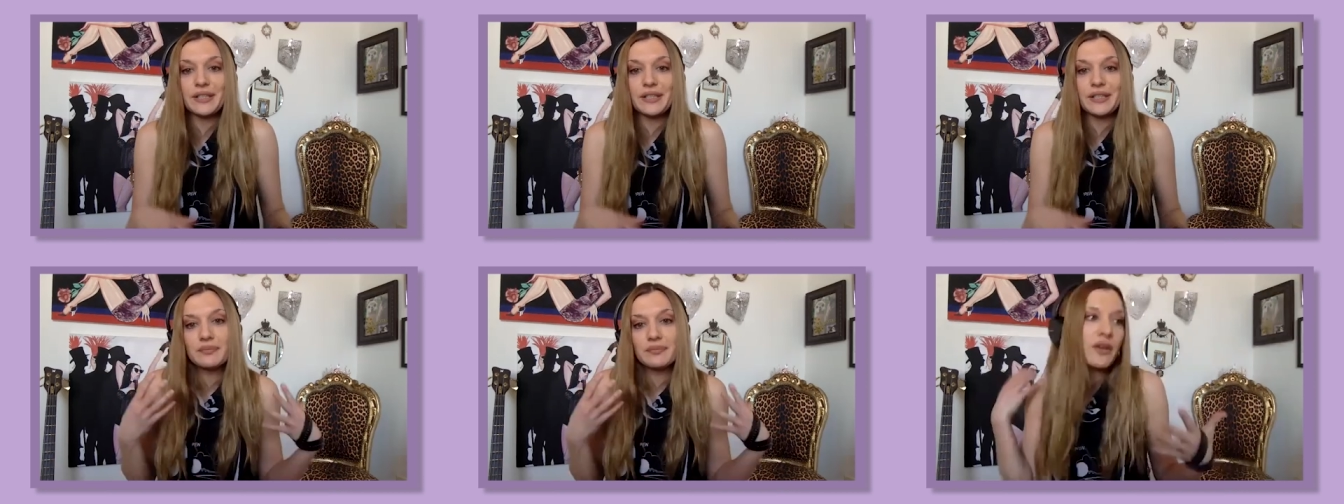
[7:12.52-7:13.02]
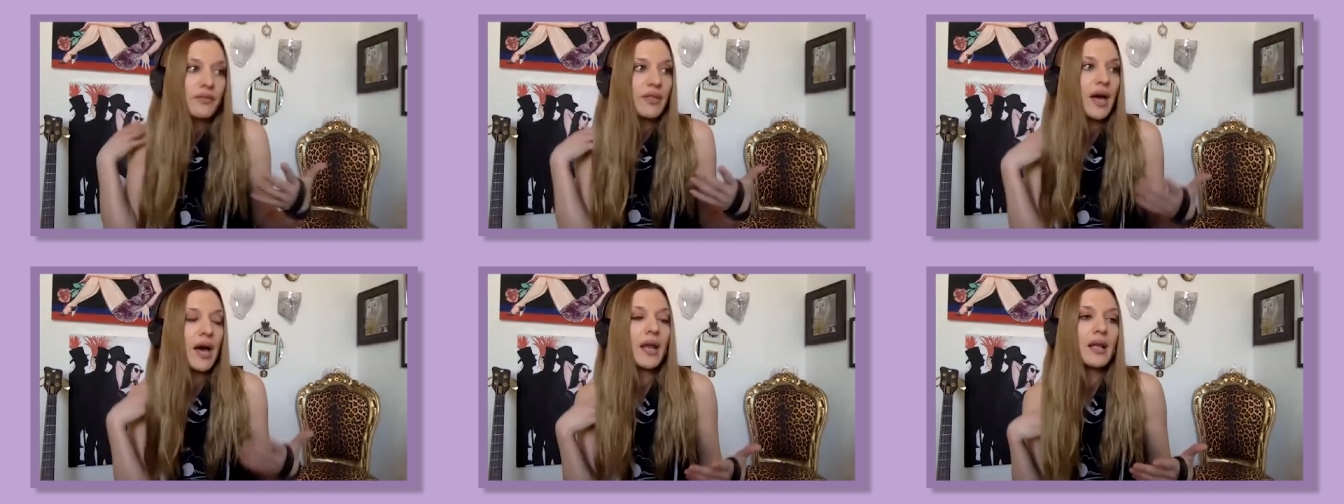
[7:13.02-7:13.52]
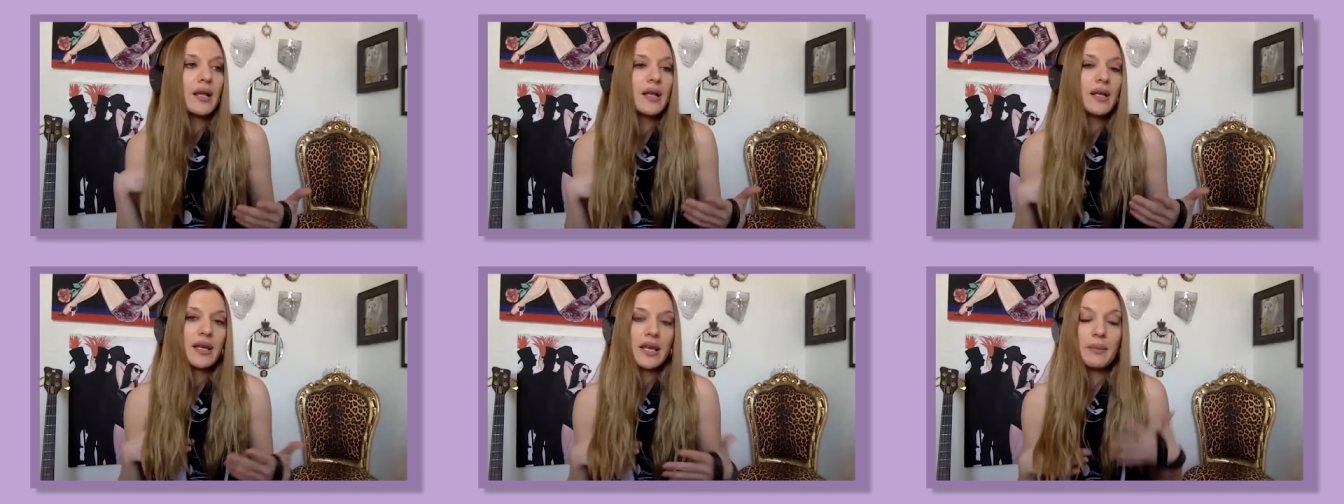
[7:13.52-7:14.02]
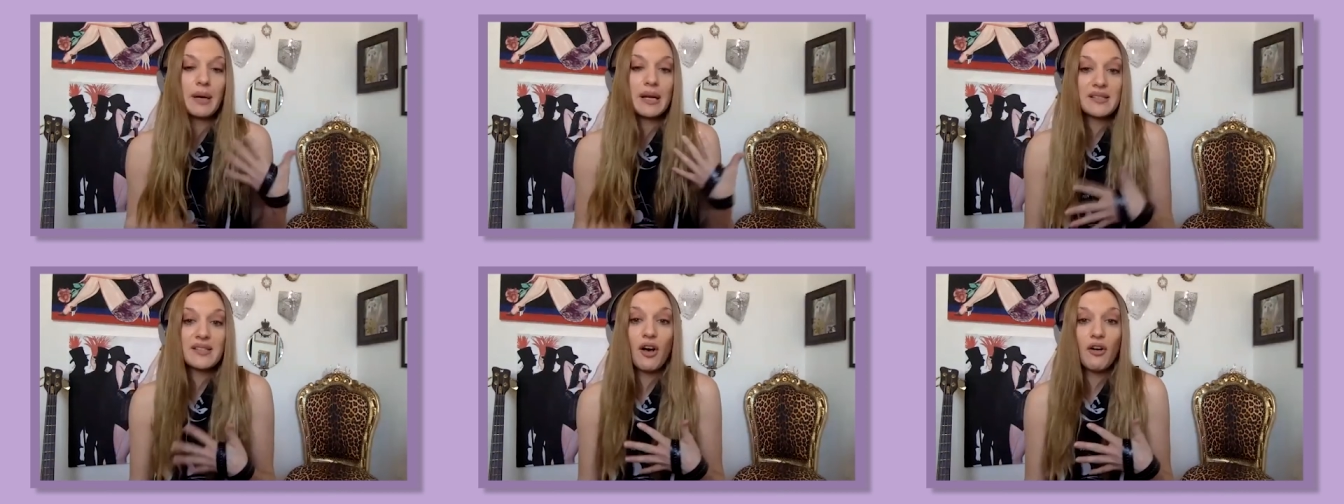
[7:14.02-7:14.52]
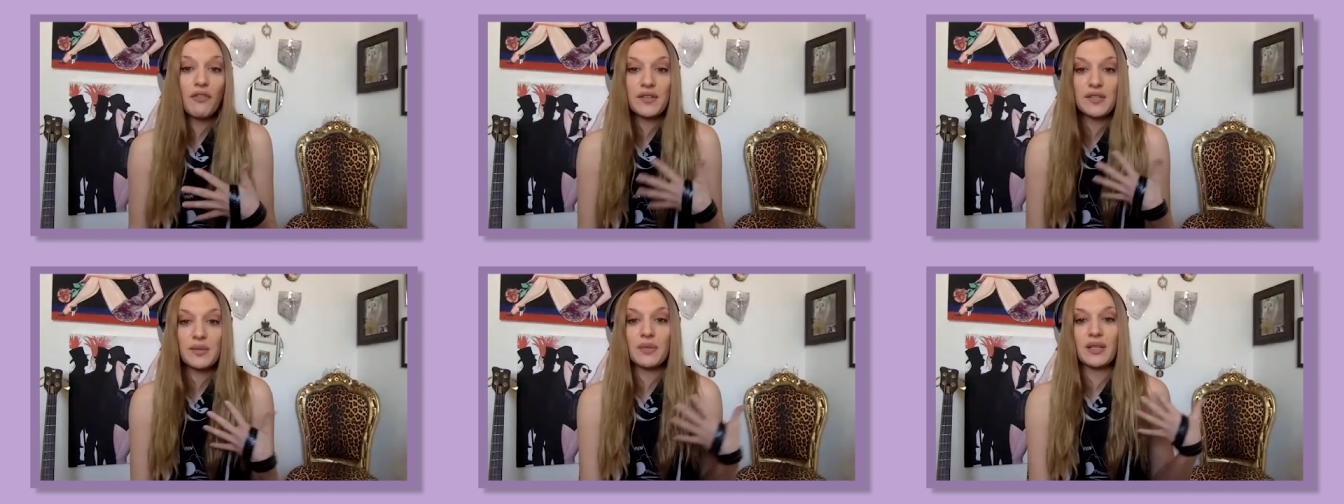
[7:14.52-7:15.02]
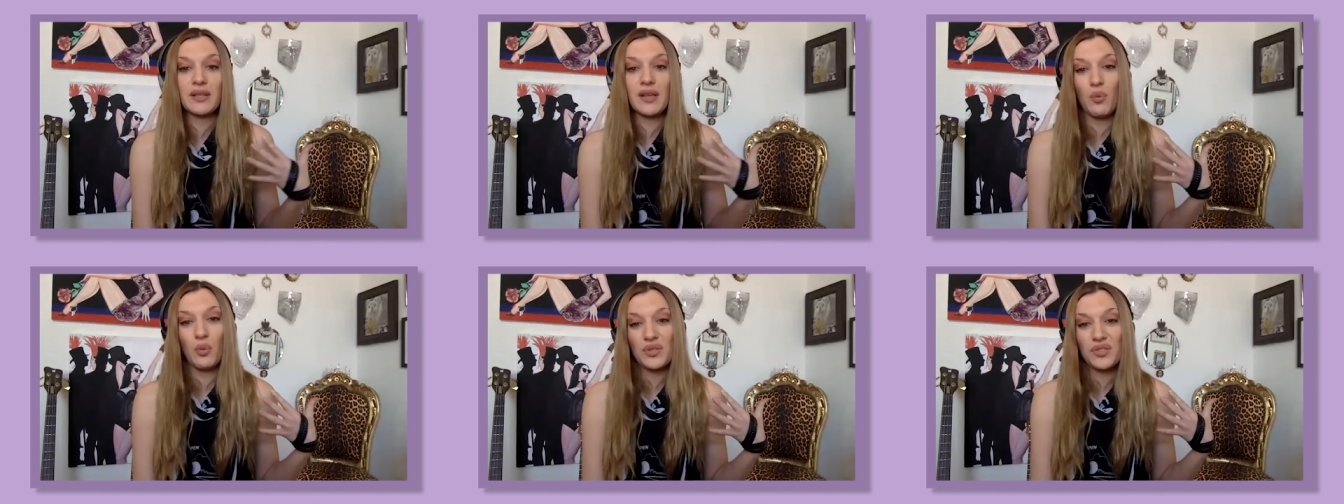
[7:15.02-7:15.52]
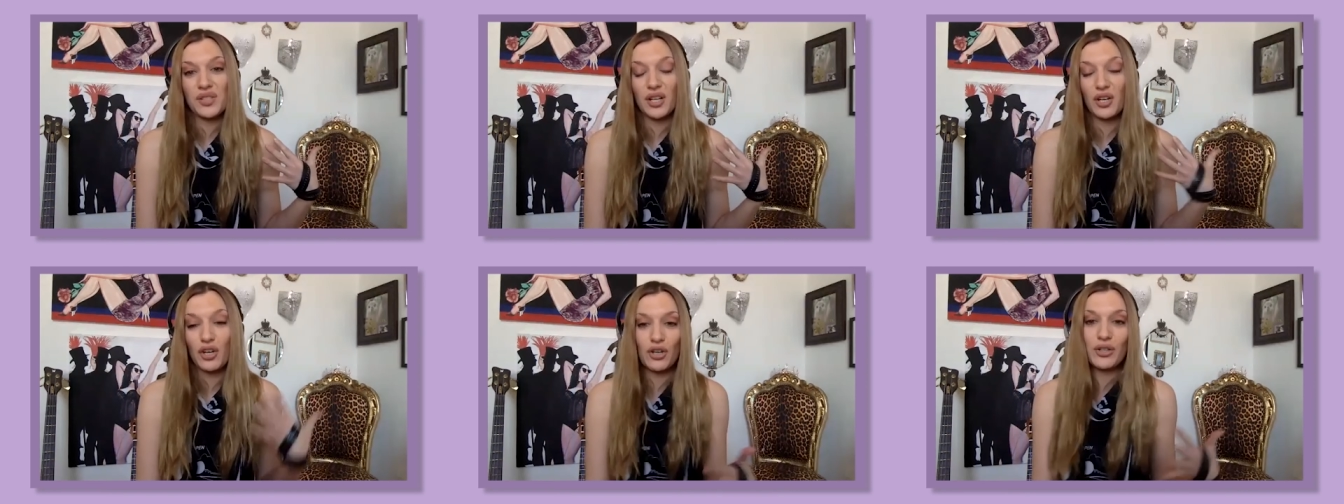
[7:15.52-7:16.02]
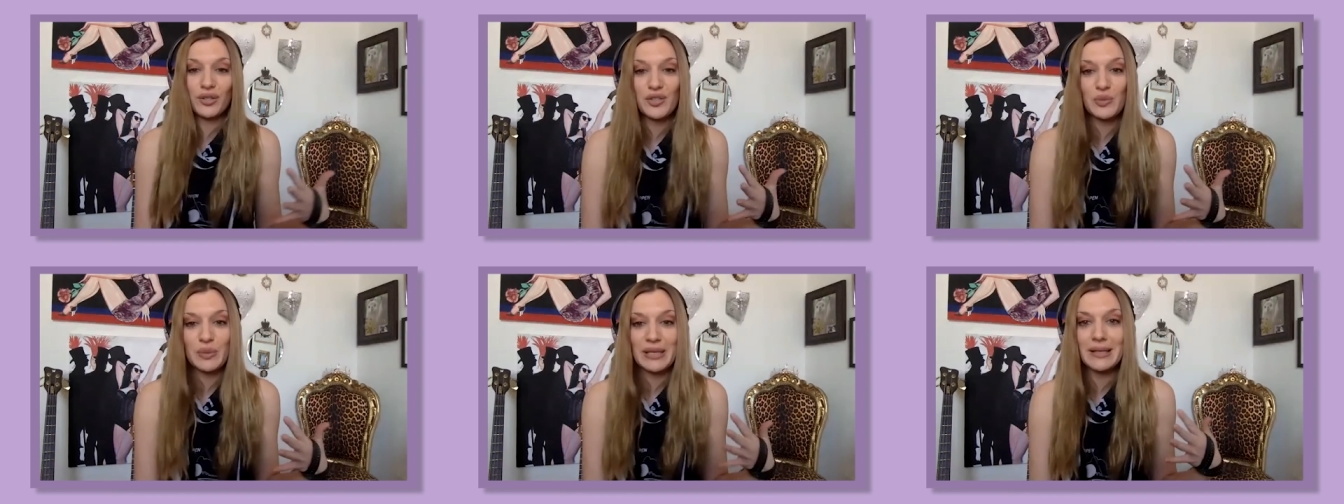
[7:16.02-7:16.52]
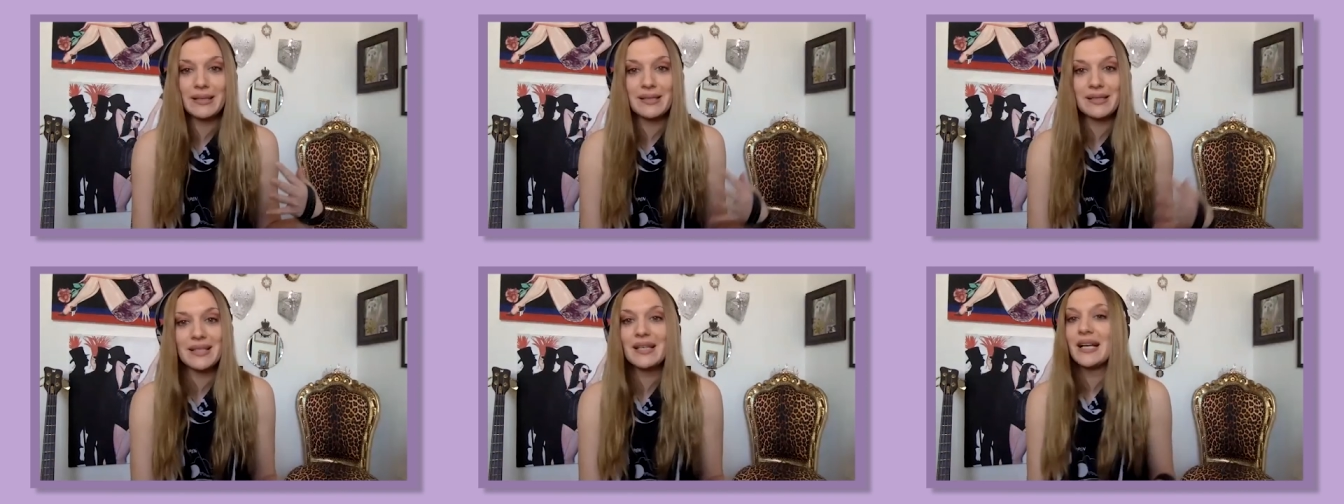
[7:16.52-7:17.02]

Uh-oh. to think of that in myself as something that was a curse because